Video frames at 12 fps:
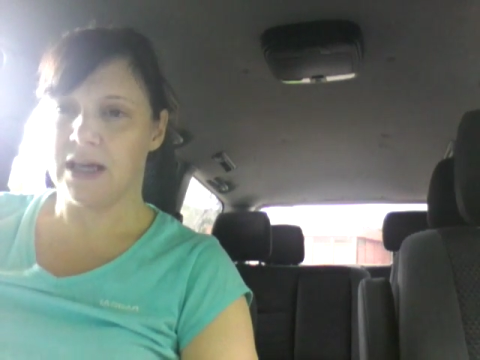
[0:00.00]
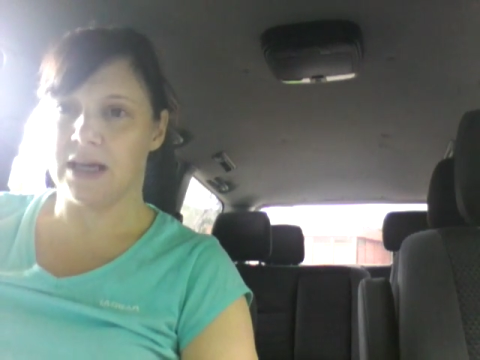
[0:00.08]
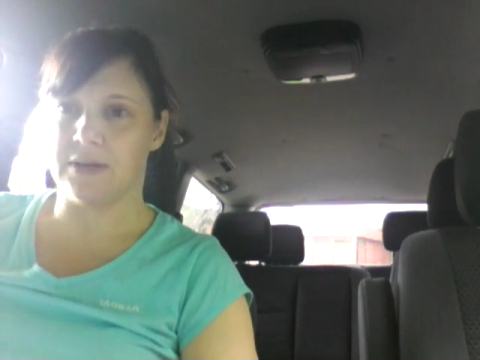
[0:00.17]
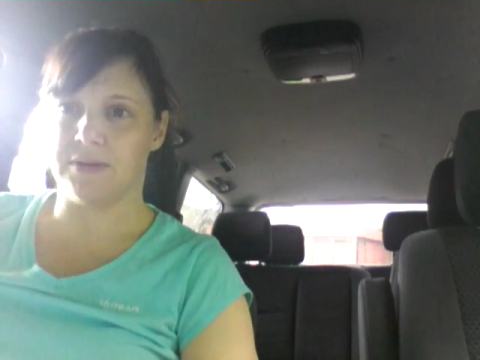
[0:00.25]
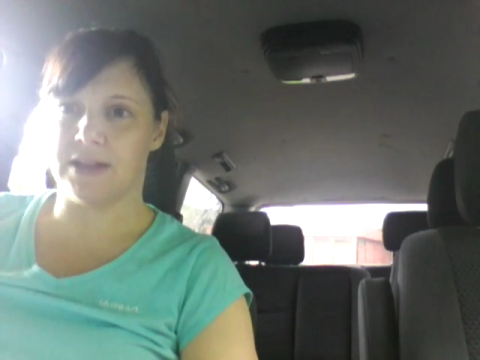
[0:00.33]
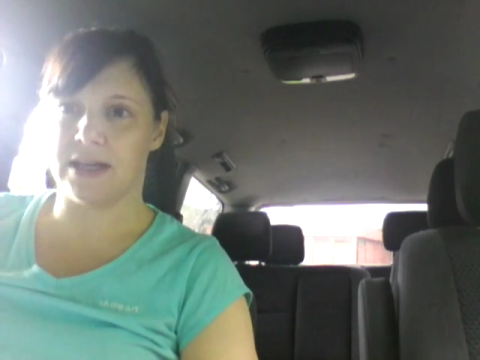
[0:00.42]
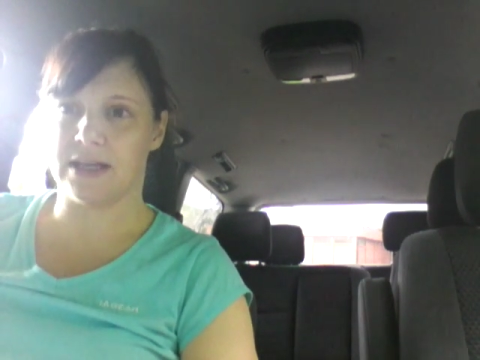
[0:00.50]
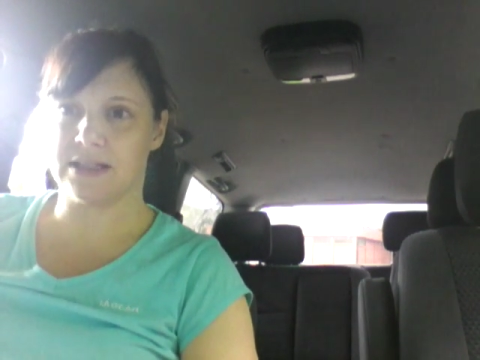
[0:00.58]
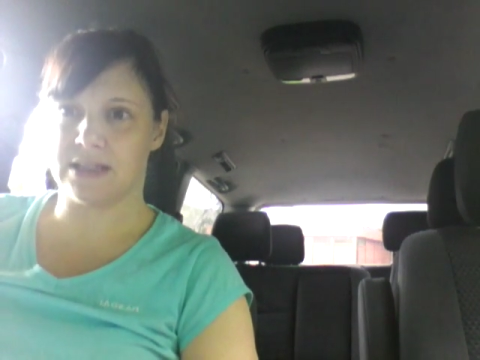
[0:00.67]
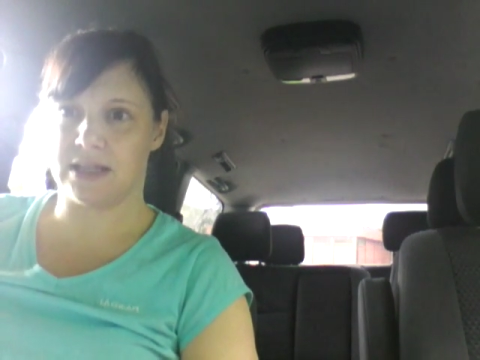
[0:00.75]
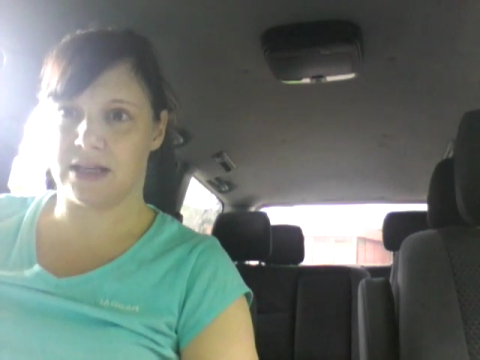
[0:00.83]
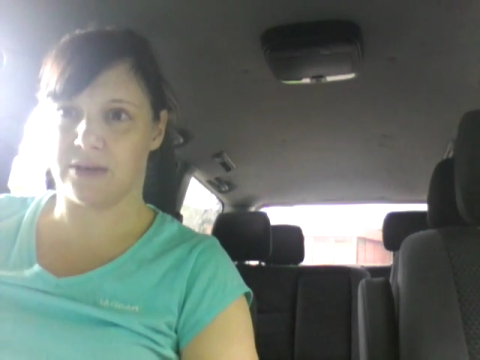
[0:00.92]
He would then
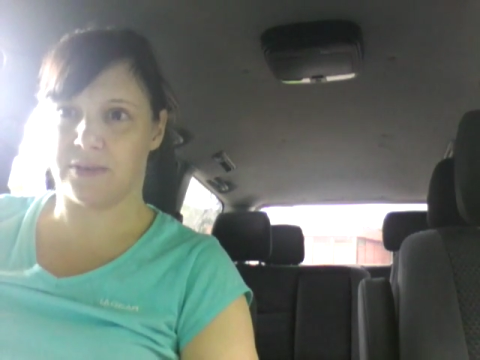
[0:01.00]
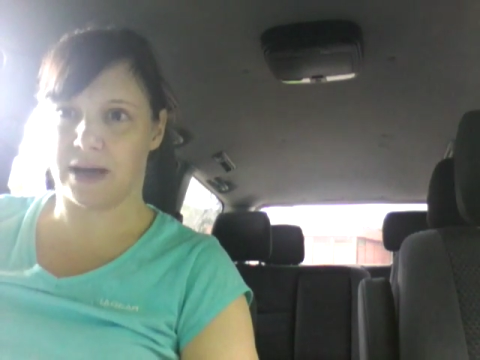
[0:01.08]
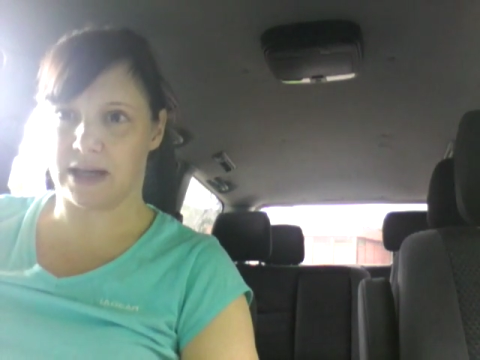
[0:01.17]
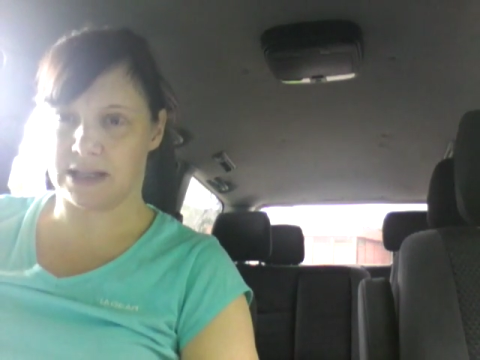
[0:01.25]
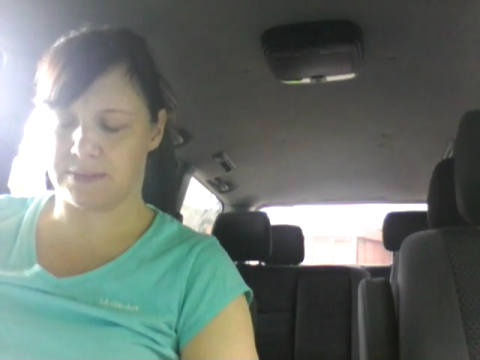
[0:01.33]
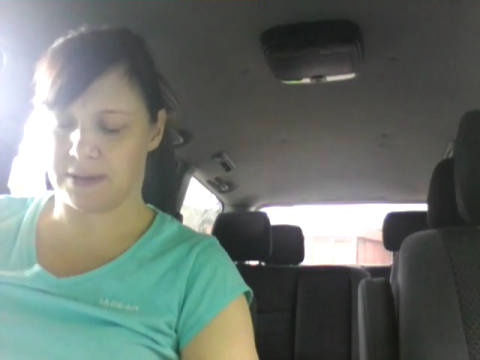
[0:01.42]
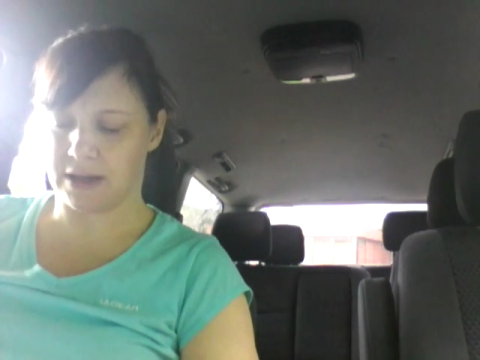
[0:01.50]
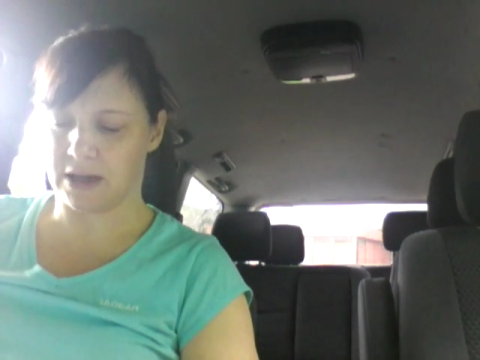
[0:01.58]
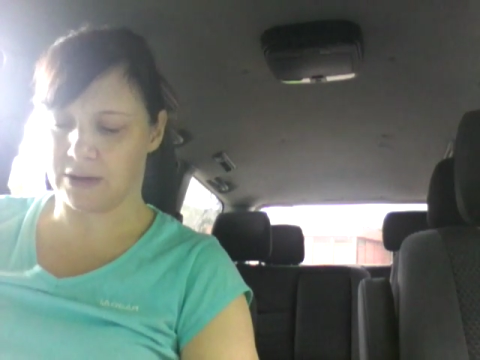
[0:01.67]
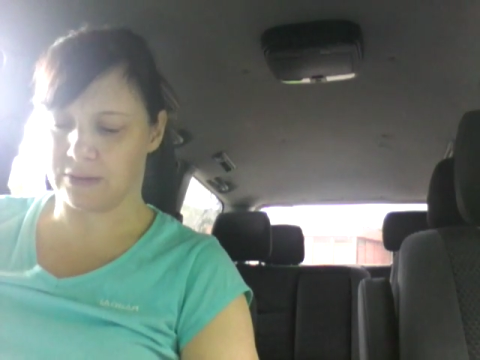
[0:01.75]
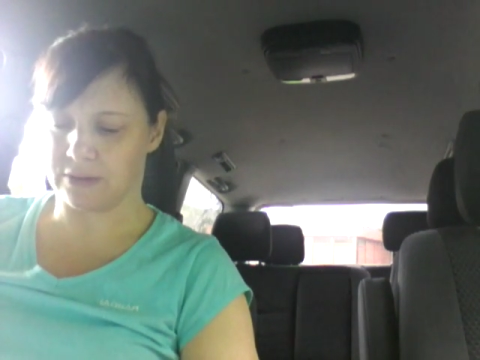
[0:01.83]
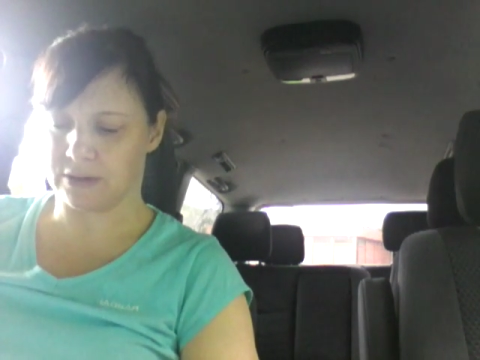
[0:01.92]
sneak away to be
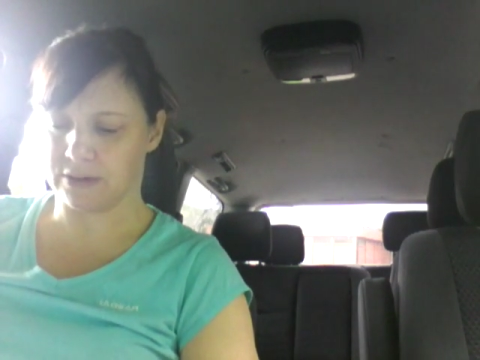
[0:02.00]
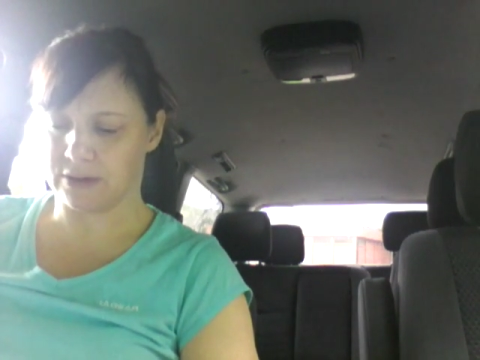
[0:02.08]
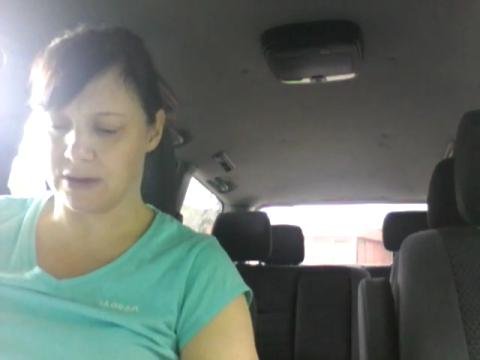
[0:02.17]
alone.